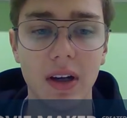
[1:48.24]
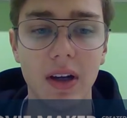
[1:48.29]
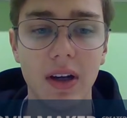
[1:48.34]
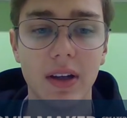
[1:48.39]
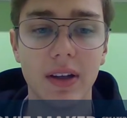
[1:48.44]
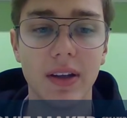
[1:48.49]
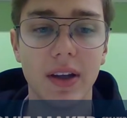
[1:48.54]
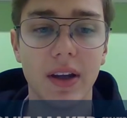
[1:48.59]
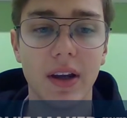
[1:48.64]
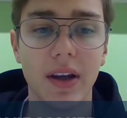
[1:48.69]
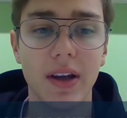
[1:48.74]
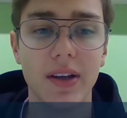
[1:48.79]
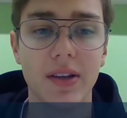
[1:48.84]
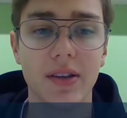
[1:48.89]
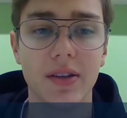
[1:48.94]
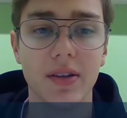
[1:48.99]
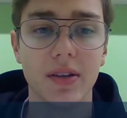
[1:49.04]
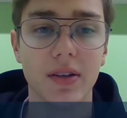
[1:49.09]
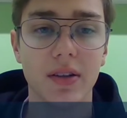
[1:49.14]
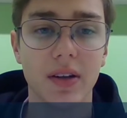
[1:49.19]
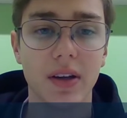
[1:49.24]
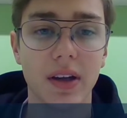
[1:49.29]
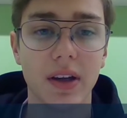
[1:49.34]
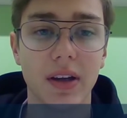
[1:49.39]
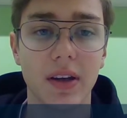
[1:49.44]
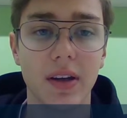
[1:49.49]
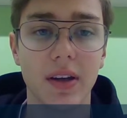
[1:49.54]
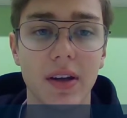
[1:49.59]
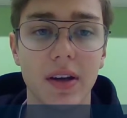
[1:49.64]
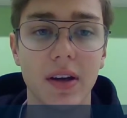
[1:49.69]
Then later
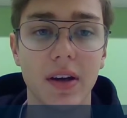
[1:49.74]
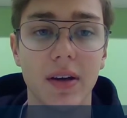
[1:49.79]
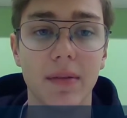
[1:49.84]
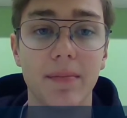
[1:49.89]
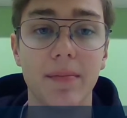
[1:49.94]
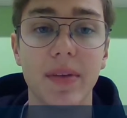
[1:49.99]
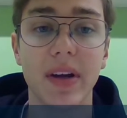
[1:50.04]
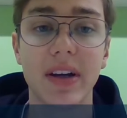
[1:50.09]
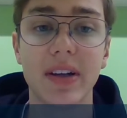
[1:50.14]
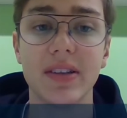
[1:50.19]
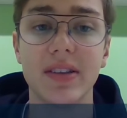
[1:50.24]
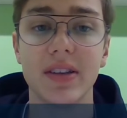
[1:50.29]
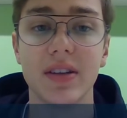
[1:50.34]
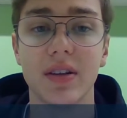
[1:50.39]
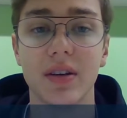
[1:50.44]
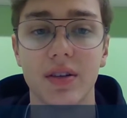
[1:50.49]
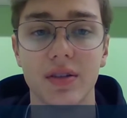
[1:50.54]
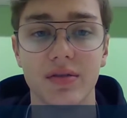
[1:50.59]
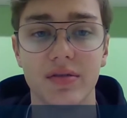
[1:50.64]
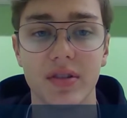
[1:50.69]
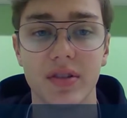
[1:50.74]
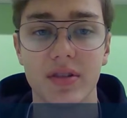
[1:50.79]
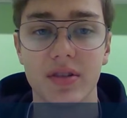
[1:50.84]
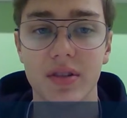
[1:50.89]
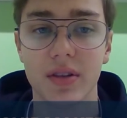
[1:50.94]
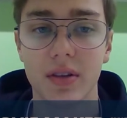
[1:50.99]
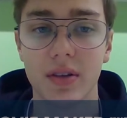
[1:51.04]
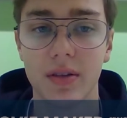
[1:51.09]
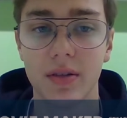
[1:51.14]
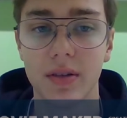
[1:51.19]
in the 1900s,
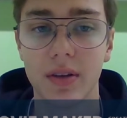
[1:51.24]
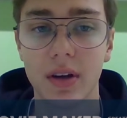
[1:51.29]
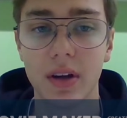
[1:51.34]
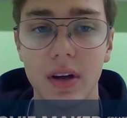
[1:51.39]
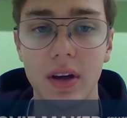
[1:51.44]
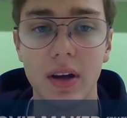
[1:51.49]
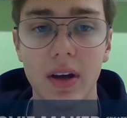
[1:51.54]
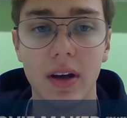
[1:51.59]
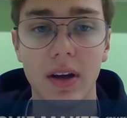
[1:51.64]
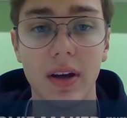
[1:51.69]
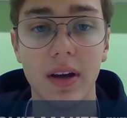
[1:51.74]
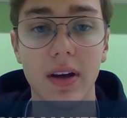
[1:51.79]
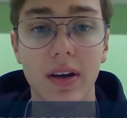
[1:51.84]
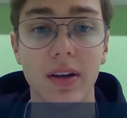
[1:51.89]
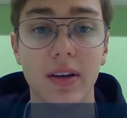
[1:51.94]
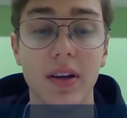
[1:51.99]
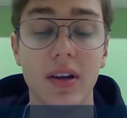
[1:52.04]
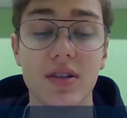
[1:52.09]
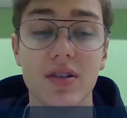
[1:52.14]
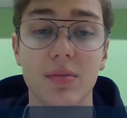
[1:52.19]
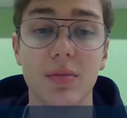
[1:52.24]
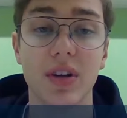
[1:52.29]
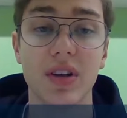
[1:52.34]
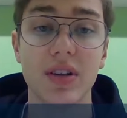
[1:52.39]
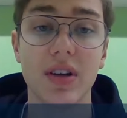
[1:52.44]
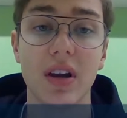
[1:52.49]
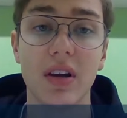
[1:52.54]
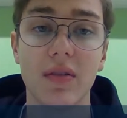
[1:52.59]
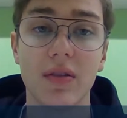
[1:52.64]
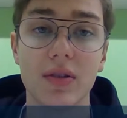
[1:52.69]
Nelson
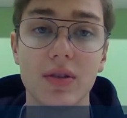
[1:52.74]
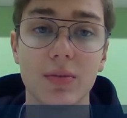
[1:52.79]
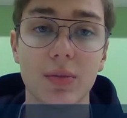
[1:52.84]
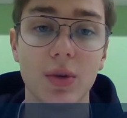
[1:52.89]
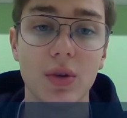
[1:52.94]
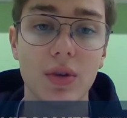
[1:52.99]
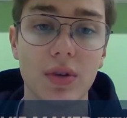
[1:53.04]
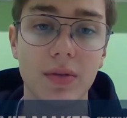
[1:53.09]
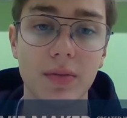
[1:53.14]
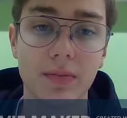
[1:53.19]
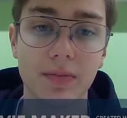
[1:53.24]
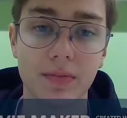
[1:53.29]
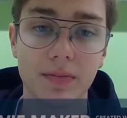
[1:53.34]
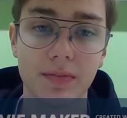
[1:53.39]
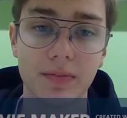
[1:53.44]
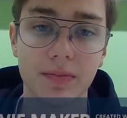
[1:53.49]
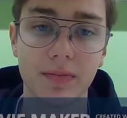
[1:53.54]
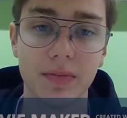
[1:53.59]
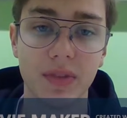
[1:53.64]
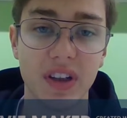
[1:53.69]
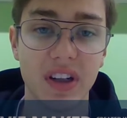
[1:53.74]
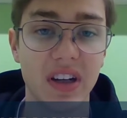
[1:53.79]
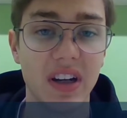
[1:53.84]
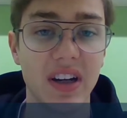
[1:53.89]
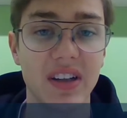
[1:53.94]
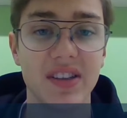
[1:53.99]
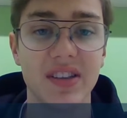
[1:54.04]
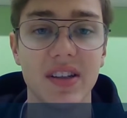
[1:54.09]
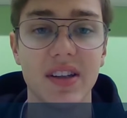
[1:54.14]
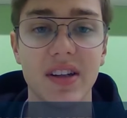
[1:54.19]
Mandela was born in
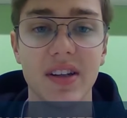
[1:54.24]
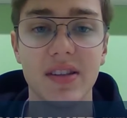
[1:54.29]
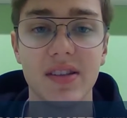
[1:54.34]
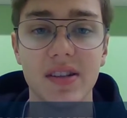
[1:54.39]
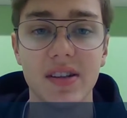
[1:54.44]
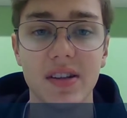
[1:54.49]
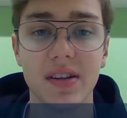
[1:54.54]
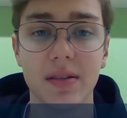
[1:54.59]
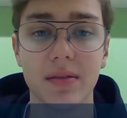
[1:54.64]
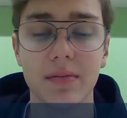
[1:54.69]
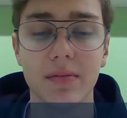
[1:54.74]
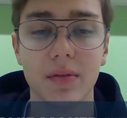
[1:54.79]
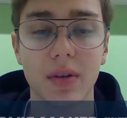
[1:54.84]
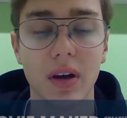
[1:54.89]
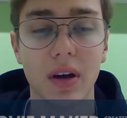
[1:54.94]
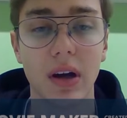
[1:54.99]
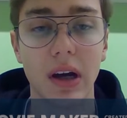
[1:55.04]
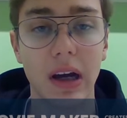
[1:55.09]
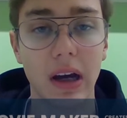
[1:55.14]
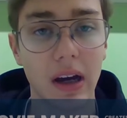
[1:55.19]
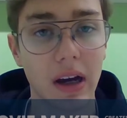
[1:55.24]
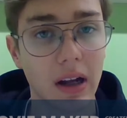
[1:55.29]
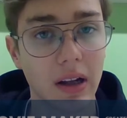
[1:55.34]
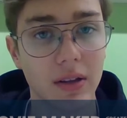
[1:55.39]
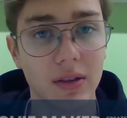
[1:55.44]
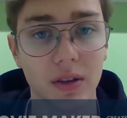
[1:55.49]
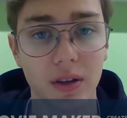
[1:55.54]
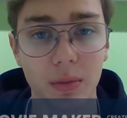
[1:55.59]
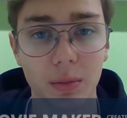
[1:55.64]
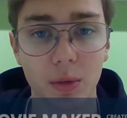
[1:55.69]
1918. I'll
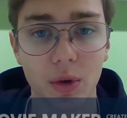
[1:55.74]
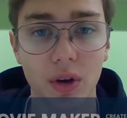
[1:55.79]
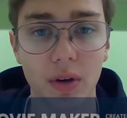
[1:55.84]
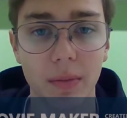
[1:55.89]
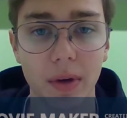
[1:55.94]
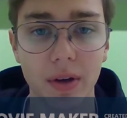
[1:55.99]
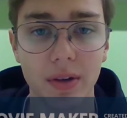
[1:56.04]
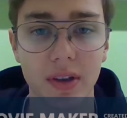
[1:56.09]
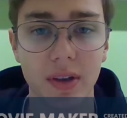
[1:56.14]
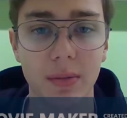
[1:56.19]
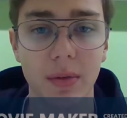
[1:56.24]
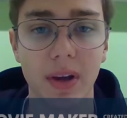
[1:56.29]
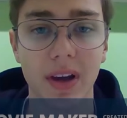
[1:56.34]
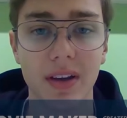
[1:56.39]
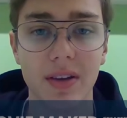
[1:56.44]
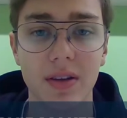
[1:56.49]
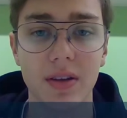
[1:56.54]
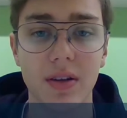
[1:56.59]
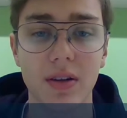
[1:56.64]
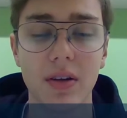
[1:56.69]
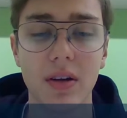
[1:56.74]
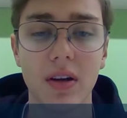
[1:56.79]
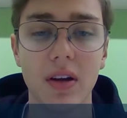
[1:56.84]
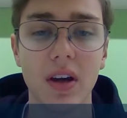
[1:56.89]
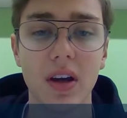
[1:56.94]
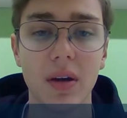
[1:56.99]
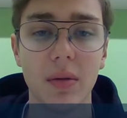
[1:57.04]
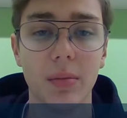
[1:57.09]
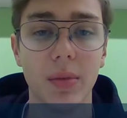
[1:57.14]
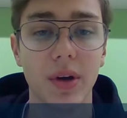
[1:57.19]
talk more about him later
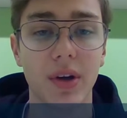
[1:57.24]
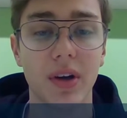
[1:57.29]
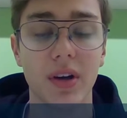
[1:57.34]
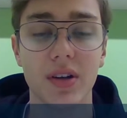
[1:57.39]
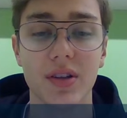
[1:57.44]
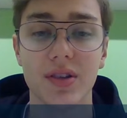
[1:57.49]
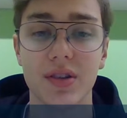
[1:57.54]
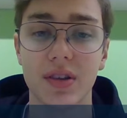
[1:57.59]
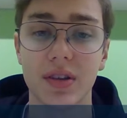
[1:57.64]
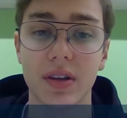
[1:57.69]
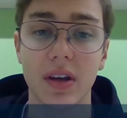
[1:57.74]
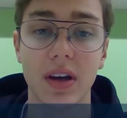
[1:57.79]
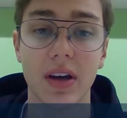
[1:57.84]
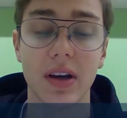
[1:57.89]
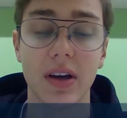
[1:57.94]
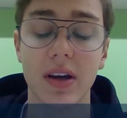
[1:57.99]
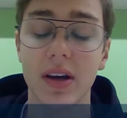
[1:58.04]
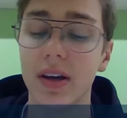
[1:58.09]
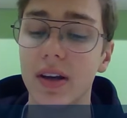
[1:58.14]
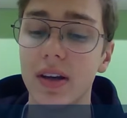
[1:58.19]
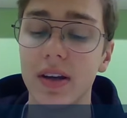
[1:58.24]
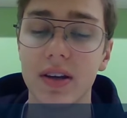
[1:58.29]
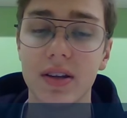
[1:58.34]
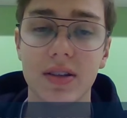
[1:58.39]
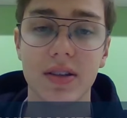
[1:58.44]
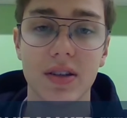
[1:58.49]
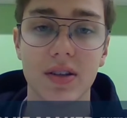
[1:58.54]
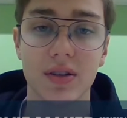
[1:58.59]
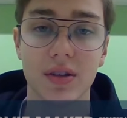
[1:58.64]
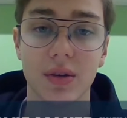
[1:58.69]
because he is
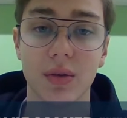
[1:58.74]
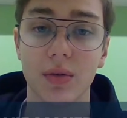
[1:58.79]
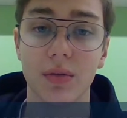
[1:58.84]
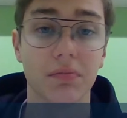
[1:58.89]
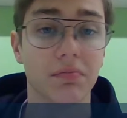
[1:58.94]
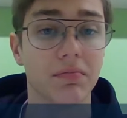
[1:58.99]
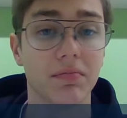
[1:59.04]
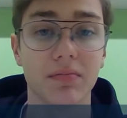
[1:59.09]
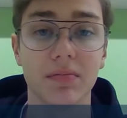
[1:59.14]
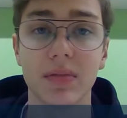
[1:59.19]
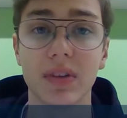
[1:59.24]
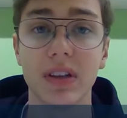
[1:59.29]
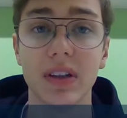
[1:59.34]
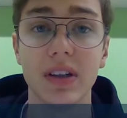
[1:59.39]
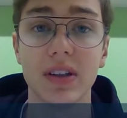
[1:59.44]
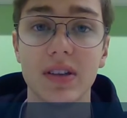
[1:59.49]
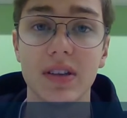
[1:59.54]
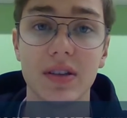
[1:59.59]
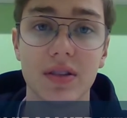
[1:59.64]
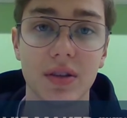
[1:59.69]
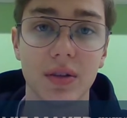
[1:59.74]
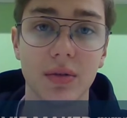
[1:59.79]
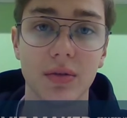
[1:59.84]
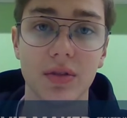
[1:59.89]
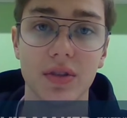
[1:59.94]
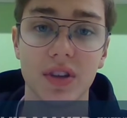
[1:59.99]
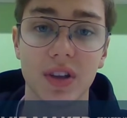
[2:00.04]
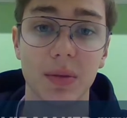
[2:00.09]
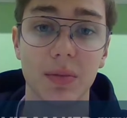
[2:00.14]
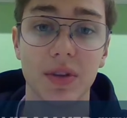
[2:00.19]
his own
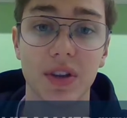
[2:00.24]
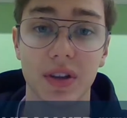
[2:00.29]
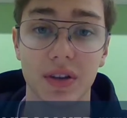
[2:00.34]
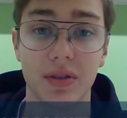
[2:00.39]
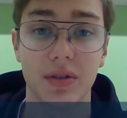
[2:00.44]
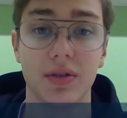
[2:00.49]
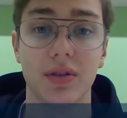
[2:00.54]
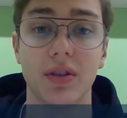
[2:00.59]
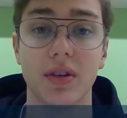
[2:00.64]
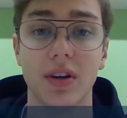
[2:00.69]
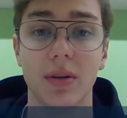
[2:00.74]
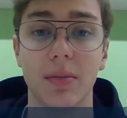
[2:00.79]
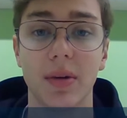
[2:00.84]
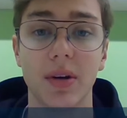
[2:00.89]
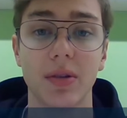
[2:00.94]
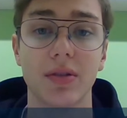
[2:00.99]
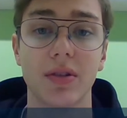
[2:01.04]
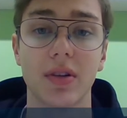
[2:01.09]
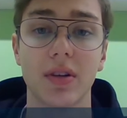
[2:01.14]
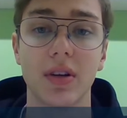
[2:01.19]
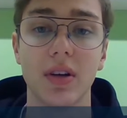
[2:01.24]
subject to talk about.